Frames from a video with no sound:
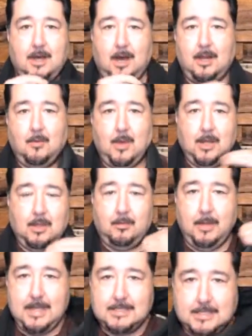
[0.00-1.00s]
on a regular
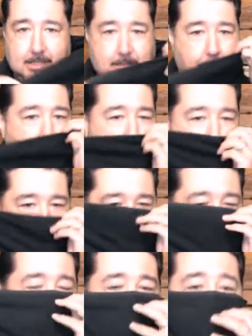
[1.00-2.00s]
basis, but
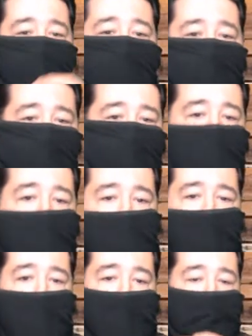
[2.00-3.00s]
definitely you
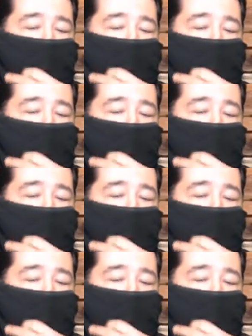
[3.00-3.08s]
can